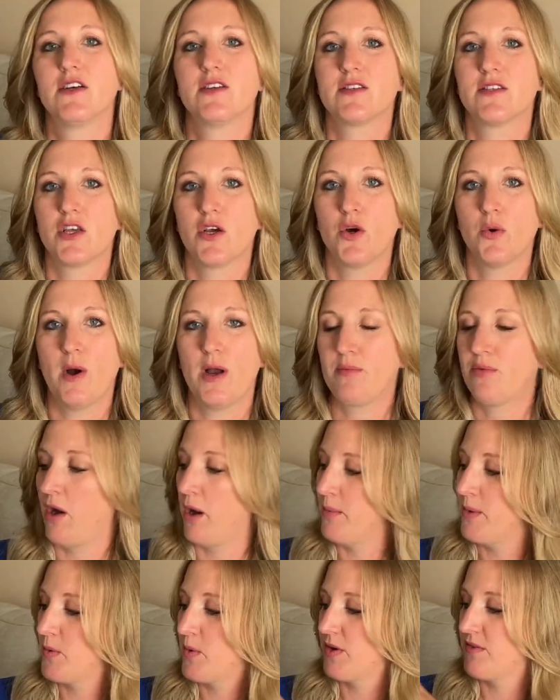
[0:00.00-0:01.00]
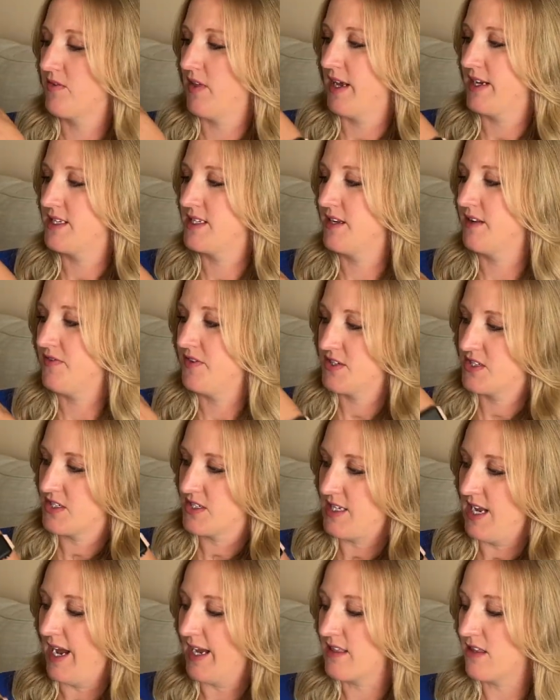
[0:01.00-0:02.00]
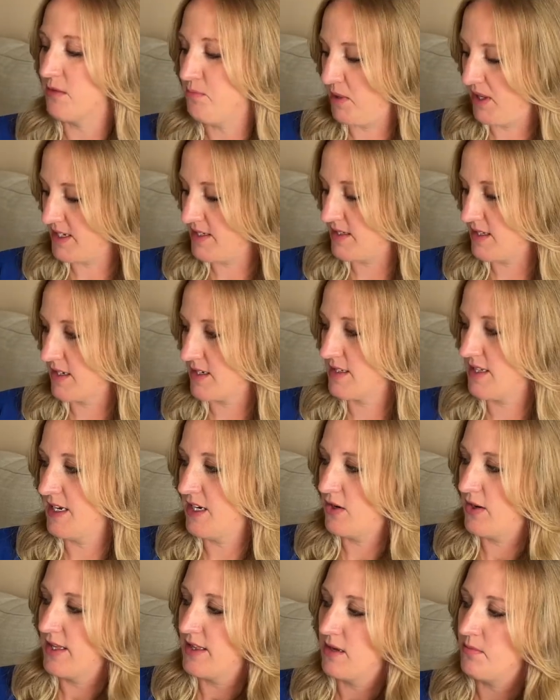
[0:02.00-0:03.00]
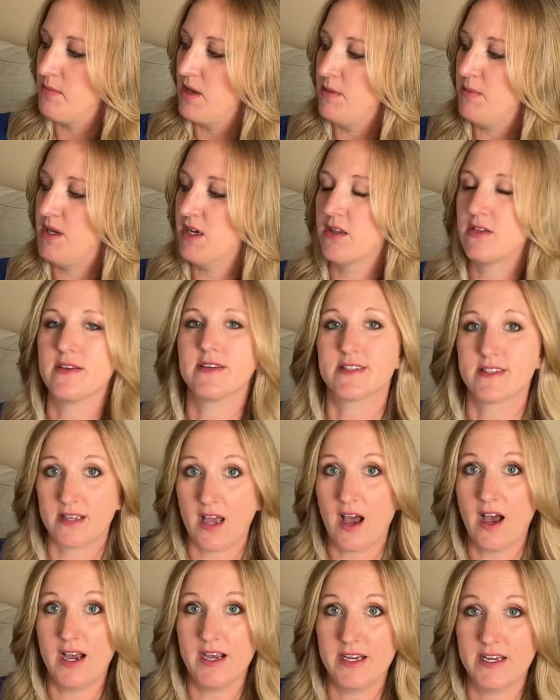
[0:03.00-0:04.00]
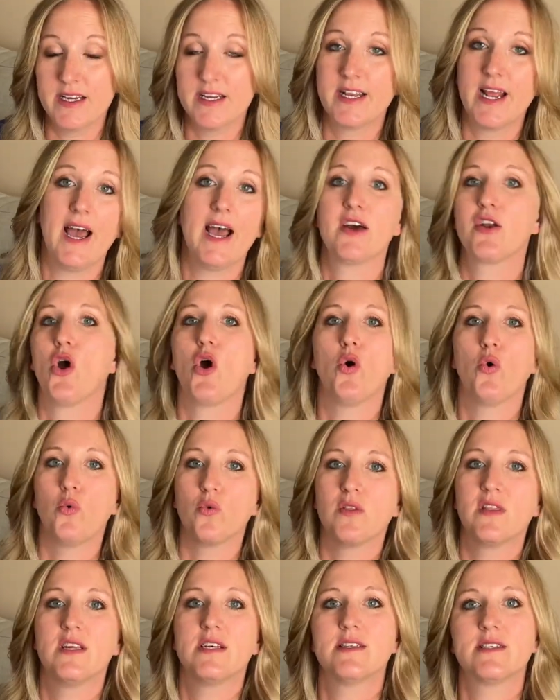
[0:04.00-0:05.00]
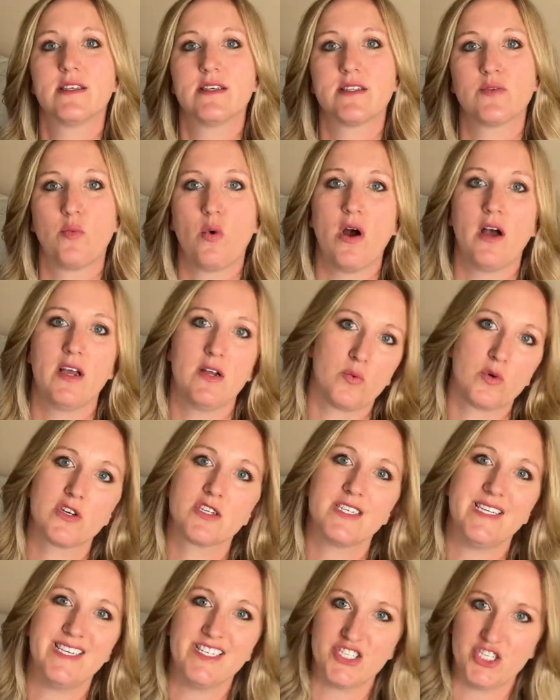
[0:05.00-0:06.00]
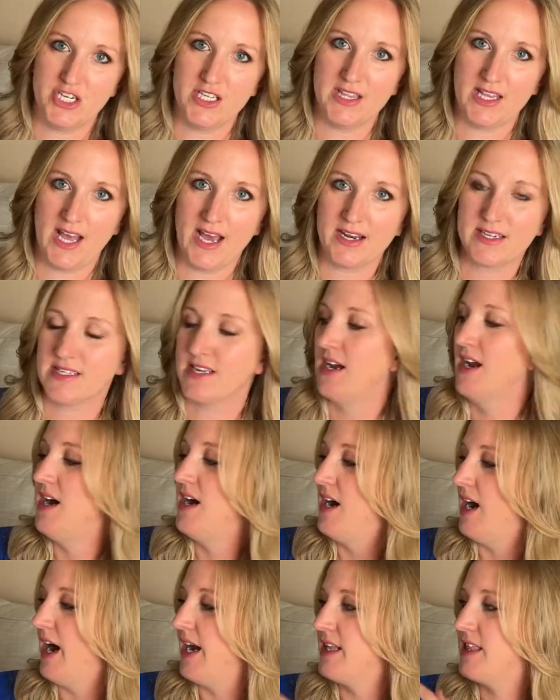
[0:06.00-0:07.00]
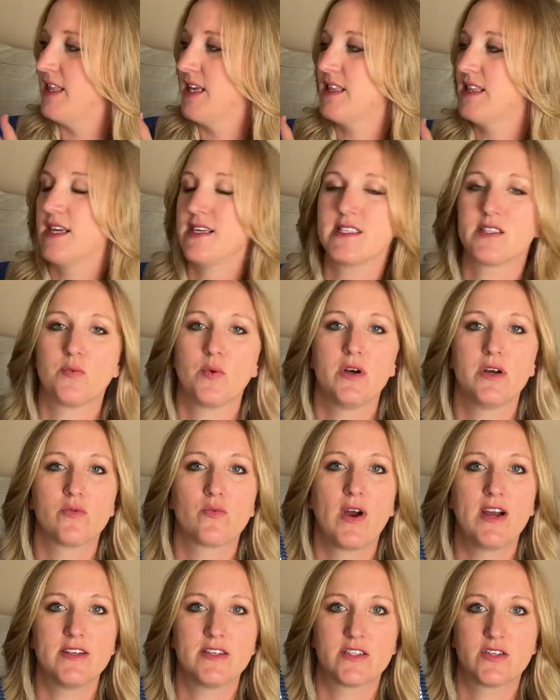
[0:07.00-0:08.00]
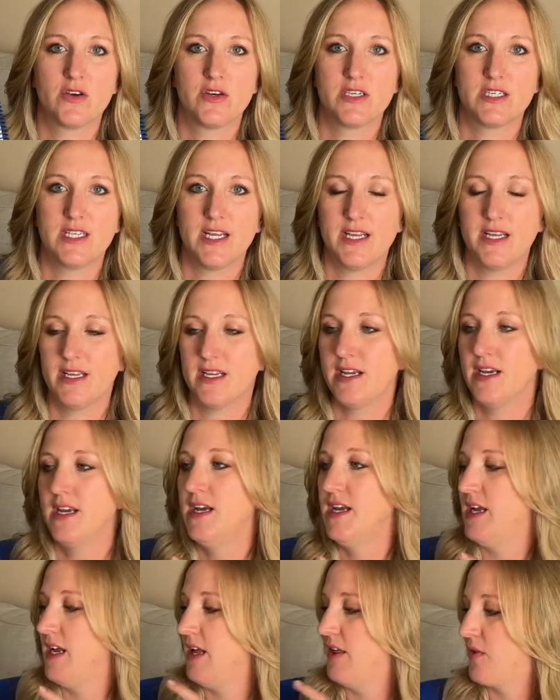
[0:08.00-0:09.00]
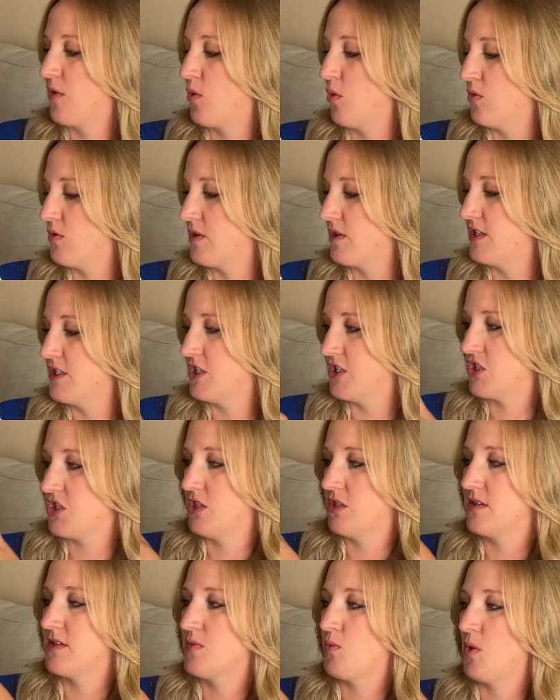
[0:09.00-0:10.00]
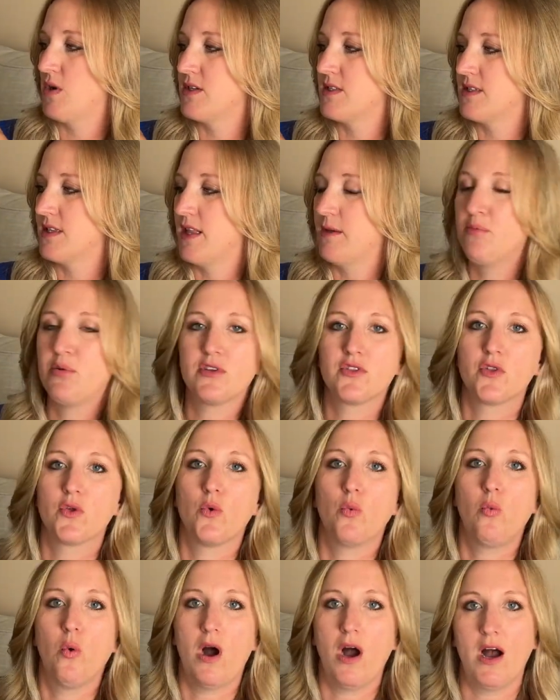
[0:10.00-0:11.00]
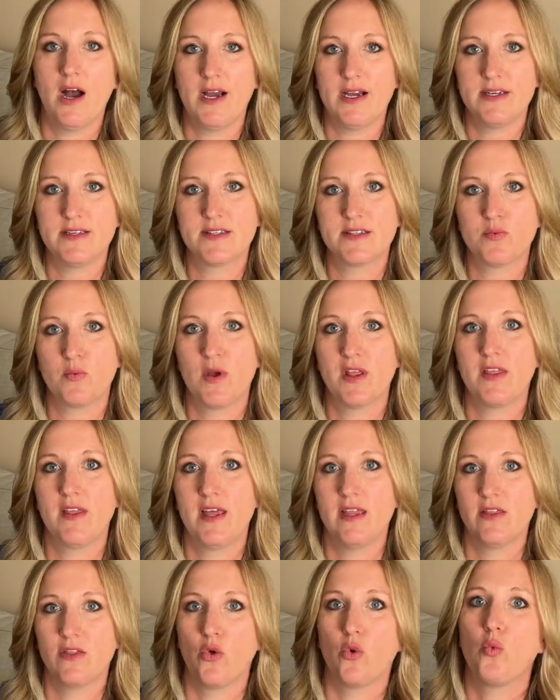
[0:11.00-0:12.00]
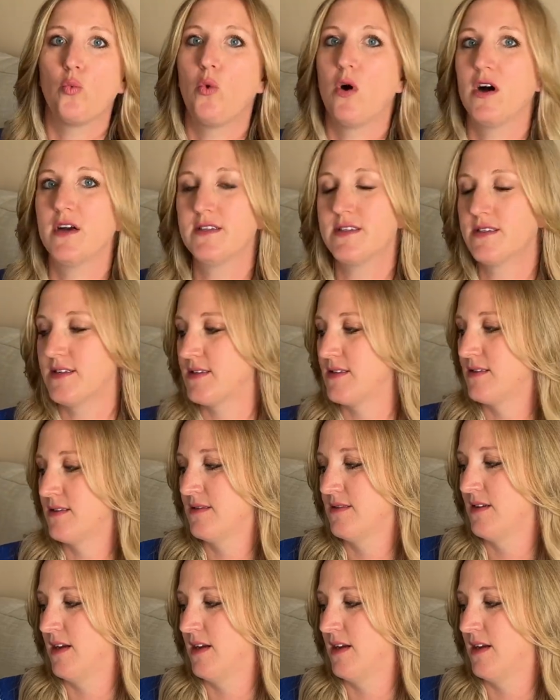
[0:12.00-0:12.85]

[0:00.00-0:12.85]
So I probably would have liked it if it just had the basics here and then maybe on the side it had, oh, this is why we're teaching that. I think that's what Right Start did in their older editions was they put the whys within the whats